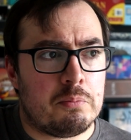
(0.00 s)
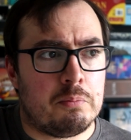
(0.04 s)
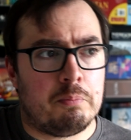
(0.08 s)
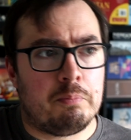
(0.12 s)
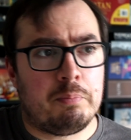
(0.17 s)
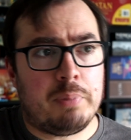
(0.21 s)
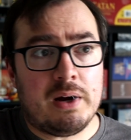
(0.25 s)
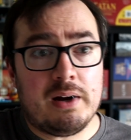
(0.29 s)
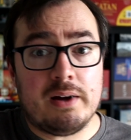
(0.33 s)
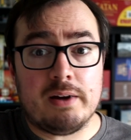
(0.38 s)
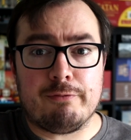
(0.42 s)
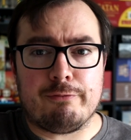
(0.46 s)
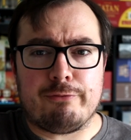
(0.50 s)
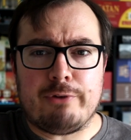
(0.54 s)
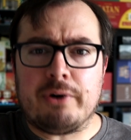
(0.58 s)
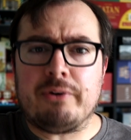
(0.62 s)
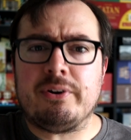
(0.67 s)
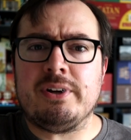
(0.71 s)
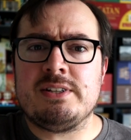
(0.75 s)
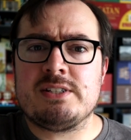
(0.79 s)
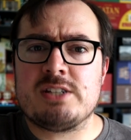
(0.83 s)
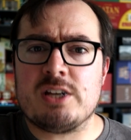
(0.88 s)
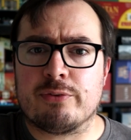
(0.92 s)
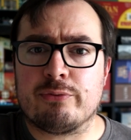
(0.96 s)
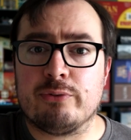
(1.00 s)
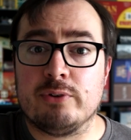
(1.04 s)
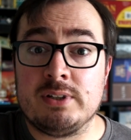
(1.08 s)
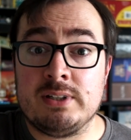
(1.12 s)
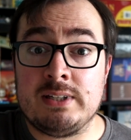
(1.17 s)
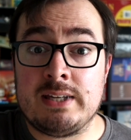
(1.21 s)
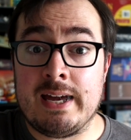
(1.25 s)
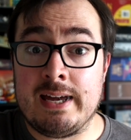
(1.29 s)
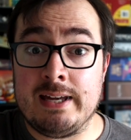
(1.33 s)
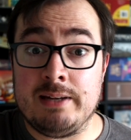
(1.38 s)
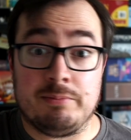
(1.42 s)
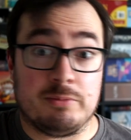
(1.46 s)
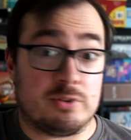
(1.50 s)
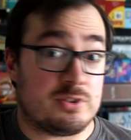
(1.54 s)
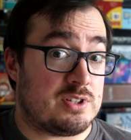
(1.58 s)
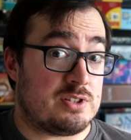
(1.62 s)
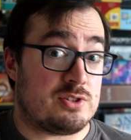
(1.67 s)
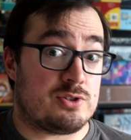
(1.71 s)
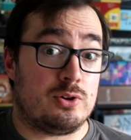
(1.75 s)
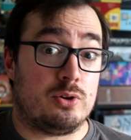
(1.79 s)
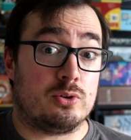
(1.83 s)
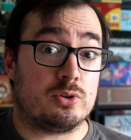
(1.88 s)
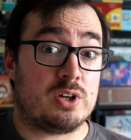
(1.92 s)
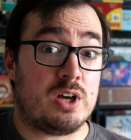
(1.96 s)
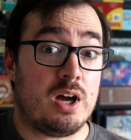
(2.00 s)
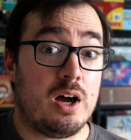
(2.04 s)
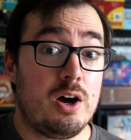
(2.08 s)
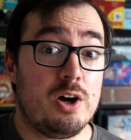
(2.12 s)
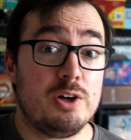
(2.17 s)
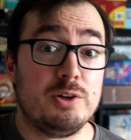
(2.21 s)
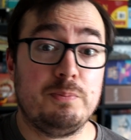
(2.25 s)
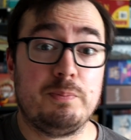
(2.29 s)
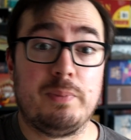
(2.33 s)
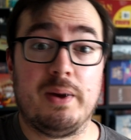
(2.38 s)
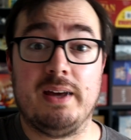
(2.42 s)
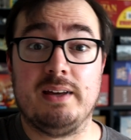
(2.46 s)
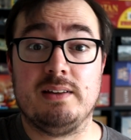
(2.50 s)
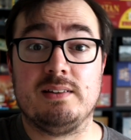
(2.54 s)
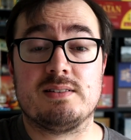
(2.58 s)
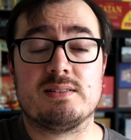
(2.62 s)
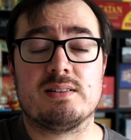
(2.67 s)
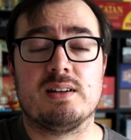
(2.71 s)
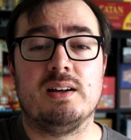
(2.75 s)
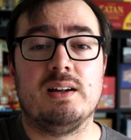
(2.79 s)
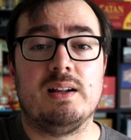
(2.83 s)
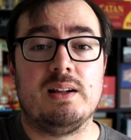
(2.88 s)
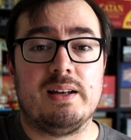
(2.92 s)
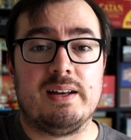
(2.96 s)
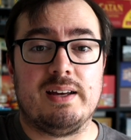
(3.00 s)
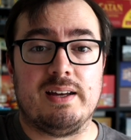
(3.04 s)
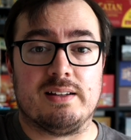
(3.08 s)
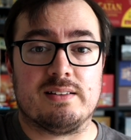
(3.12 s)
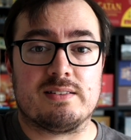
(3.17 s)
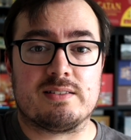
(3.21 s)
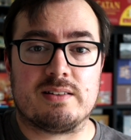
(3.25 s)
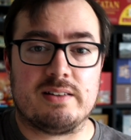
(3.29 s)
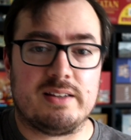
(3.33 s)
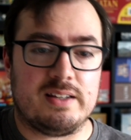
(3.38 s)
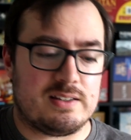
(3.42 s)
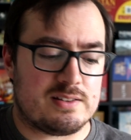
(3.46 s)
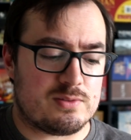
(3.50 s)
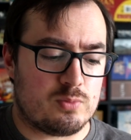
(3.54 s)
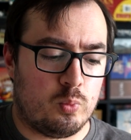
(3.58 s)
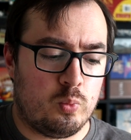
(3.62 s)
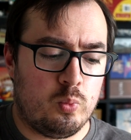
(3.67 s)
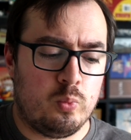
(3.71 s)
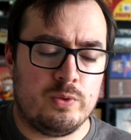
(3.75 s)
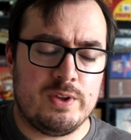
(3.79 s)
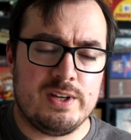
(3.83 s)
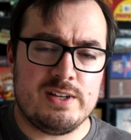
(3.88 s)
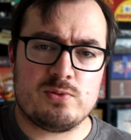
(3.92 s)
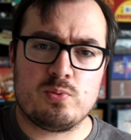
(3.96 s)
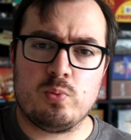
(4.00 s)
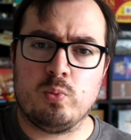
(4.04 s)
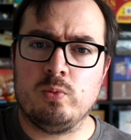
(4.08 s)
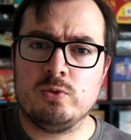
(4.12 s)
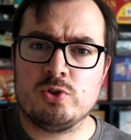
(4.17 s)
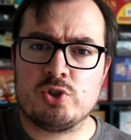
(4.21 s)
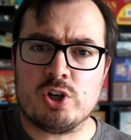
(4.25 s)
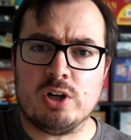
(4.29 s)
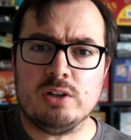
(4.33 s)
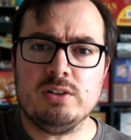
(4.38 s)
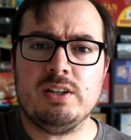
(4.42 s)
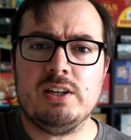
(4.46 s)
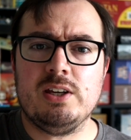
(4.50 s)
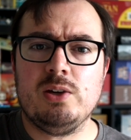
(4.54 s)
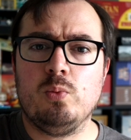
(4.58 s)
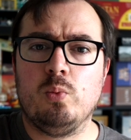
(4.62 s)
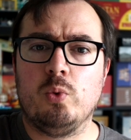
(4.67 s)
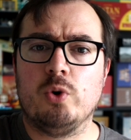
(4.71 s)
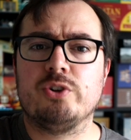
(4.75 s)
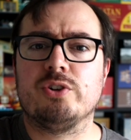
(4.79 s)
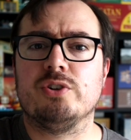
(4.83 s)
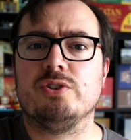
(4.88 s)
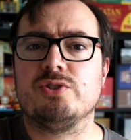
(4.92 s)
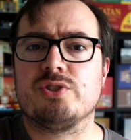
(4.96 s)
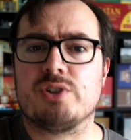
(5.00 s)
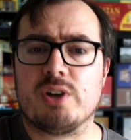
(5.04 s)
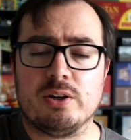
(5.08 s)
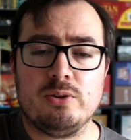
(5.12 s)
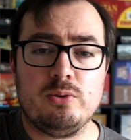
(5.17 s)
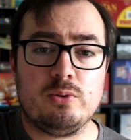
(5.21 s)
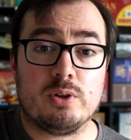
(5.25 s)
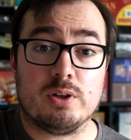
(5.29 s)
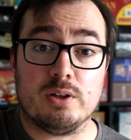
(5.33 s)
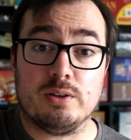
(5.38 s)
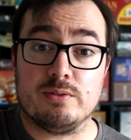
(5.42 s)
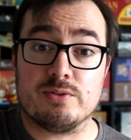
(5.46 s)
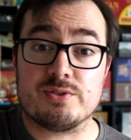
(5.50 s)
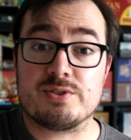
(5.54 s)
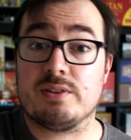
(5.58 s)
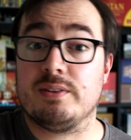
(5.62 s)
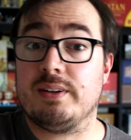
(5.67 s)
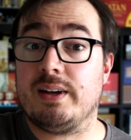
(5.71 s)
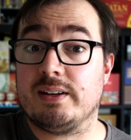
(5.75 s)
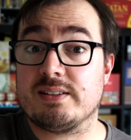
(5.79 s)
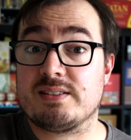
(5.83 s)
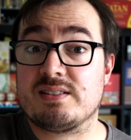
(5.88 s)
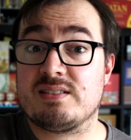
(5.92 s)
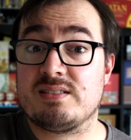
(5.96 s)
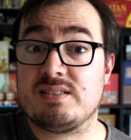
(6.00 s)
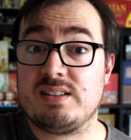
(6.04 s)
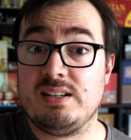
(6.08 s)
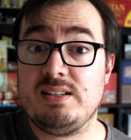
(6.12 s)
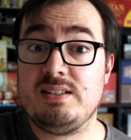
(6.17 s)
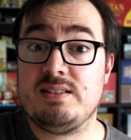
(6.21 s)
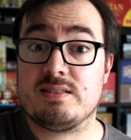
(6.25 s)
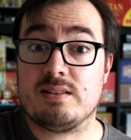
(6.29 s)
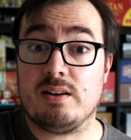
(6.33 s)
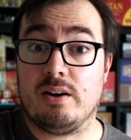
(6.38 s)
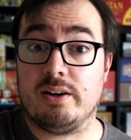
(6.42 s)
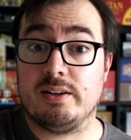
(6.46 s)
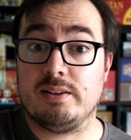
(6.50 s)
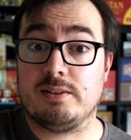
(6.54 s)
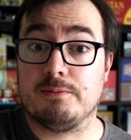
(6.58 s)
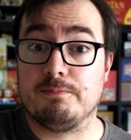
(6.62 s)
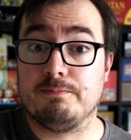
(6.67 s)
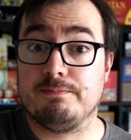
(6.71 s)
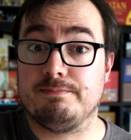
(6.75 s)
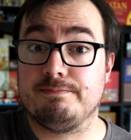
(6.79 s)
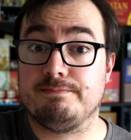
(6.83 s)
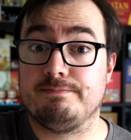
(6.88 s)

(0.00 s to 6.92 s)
but a very different game because it's not card based, it's this these chunky wooden tokens, and that's Seaside.